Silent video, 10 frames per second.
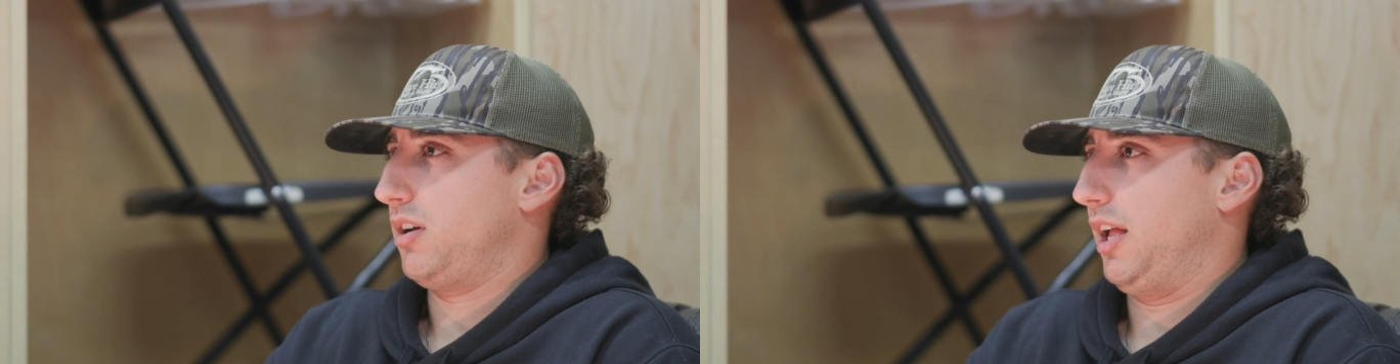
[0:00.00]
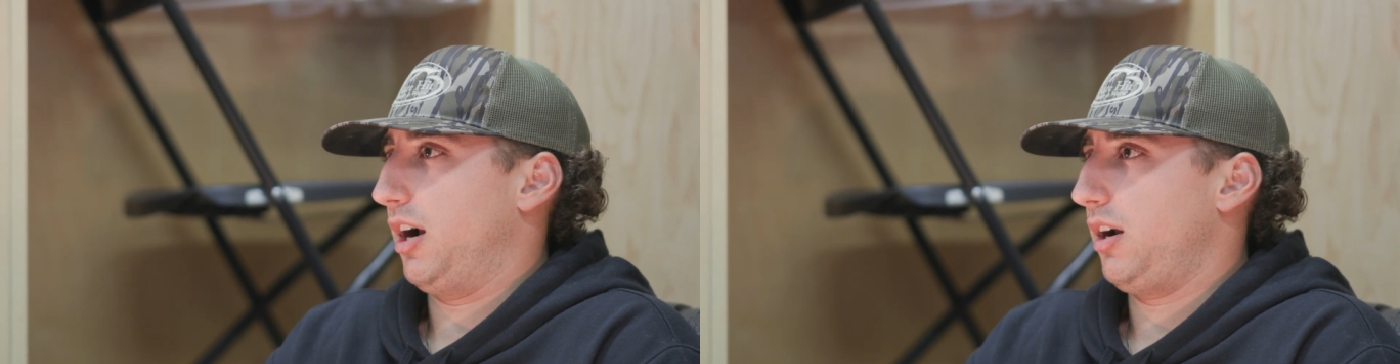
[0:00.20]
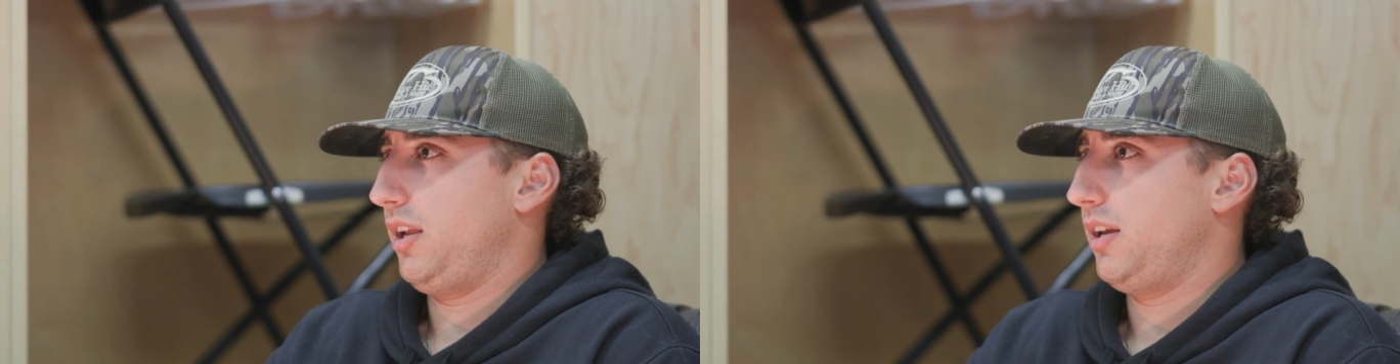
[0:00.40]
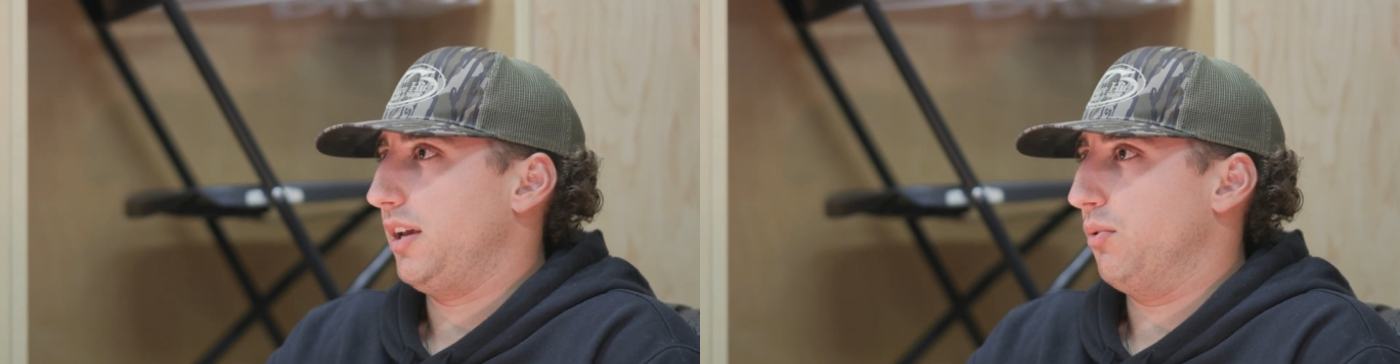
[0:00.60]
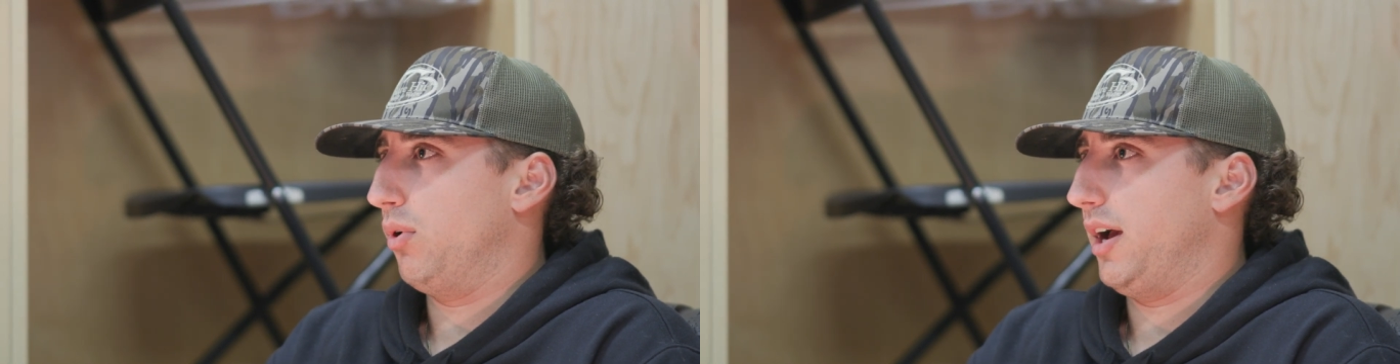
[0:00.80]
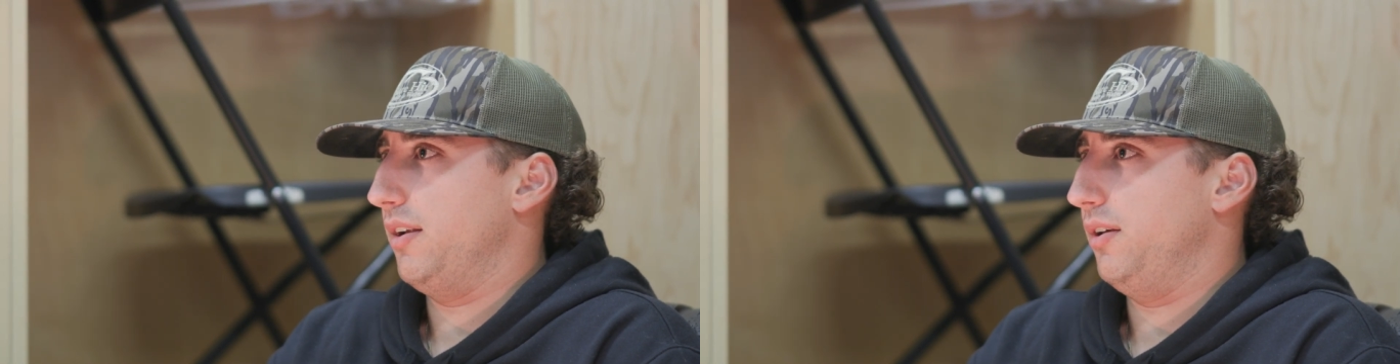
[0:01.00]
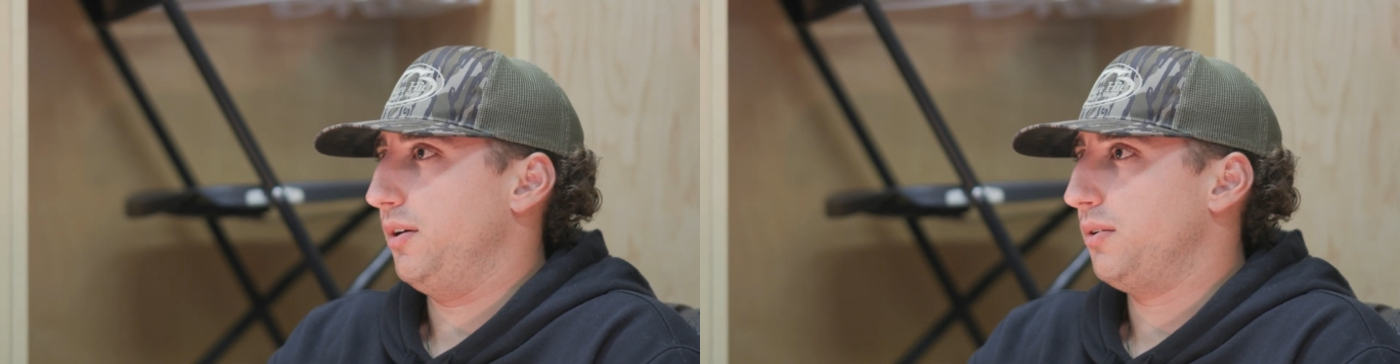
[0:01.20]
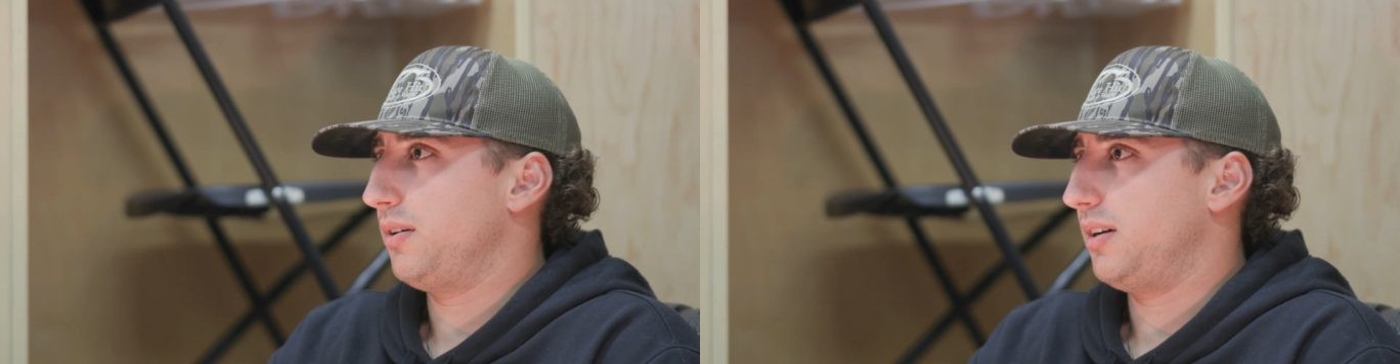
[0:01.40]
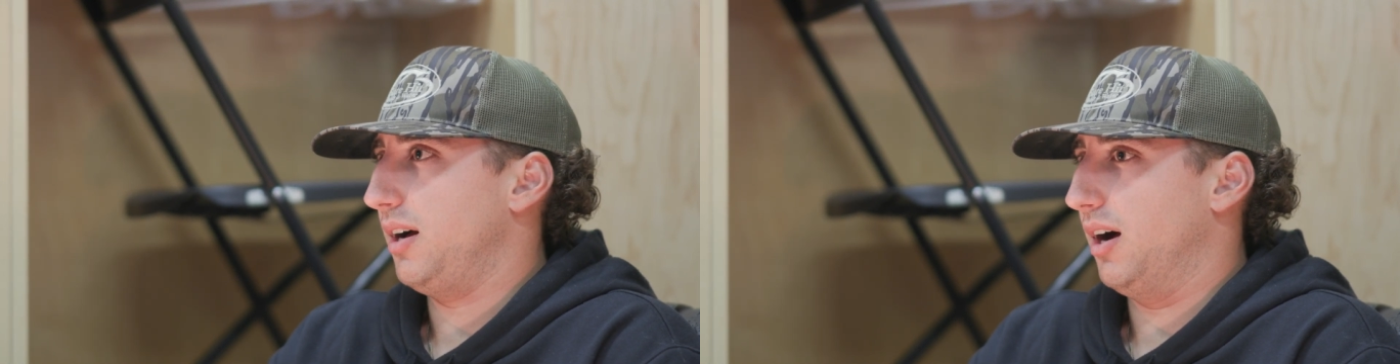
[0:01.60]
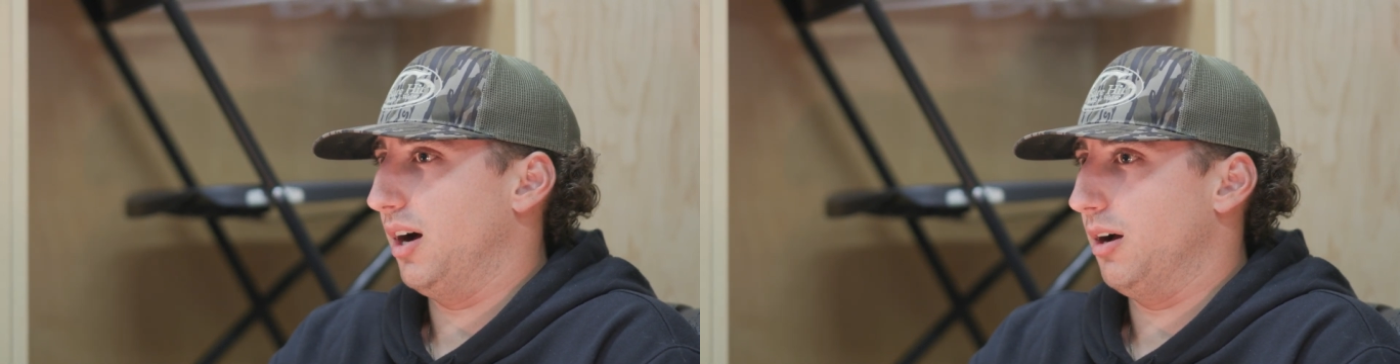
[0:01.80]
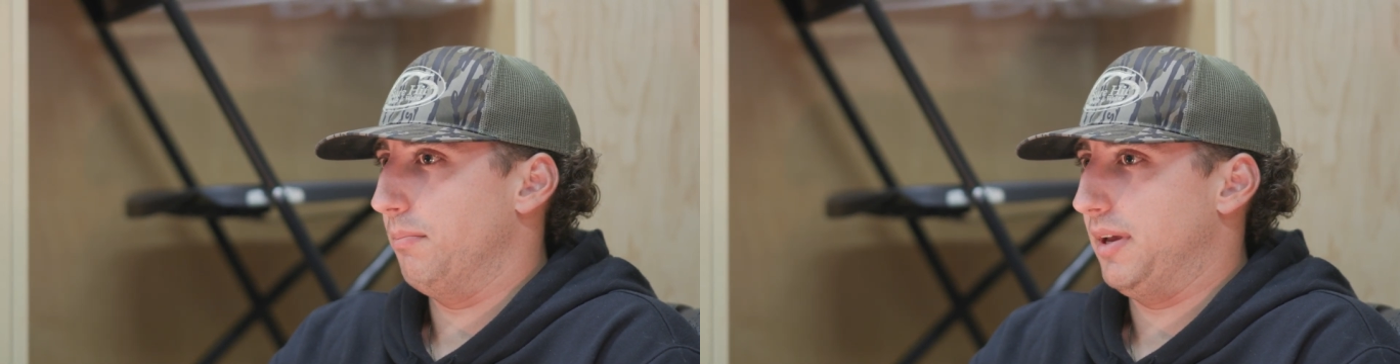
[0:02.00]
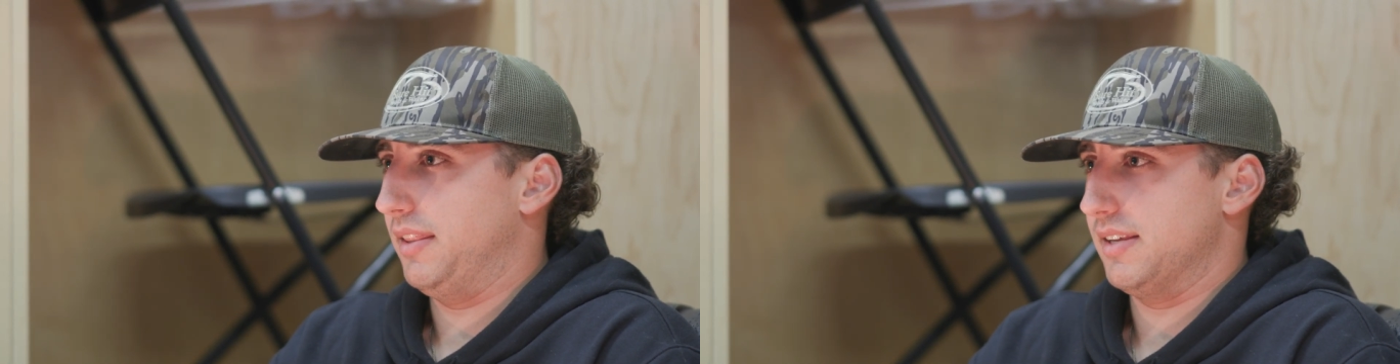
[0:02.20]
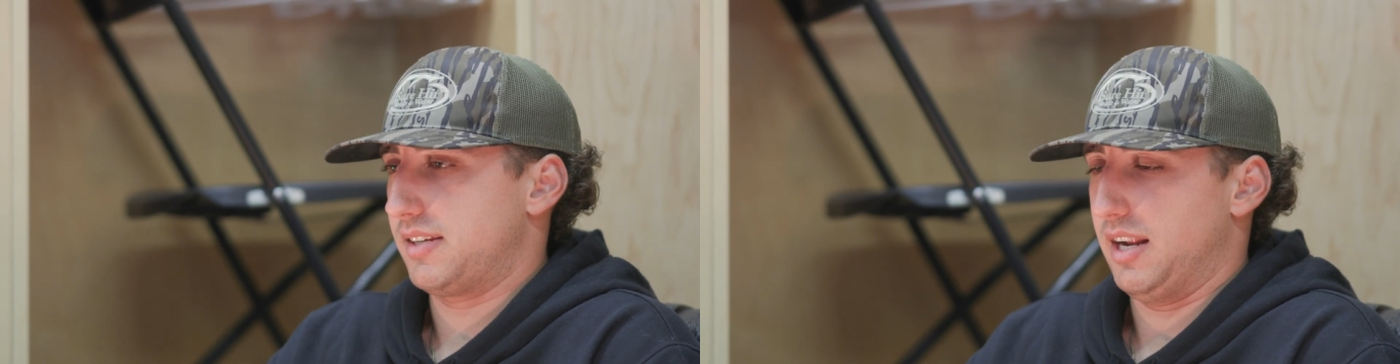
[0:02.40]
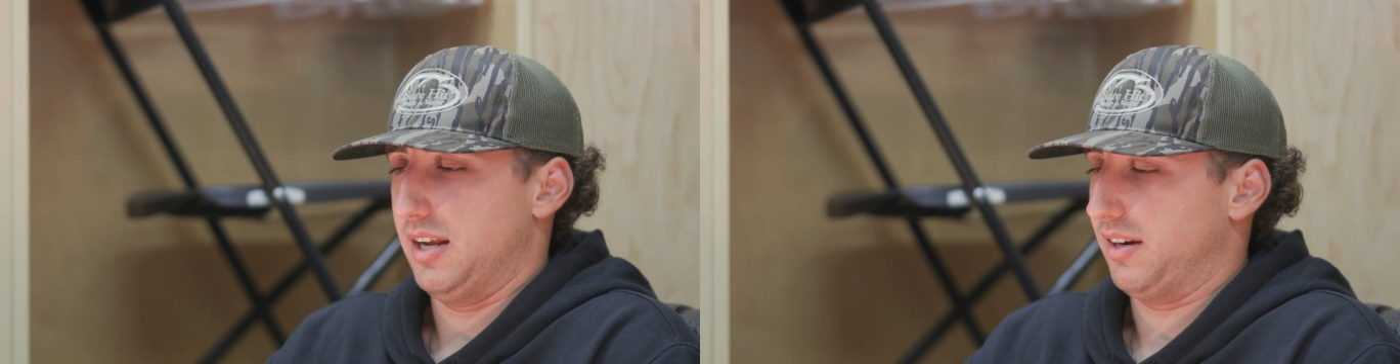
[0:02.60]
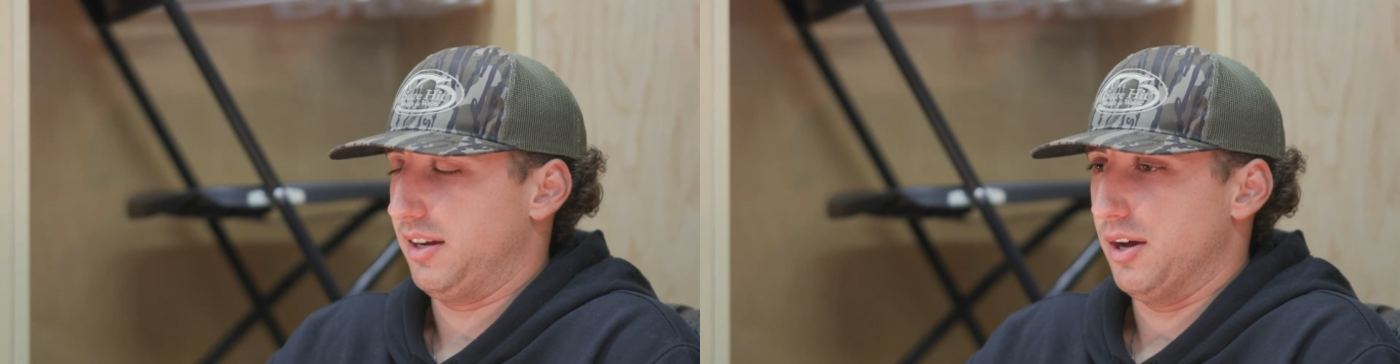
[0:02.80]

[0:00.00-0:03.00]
clarity in what I do, and this kind of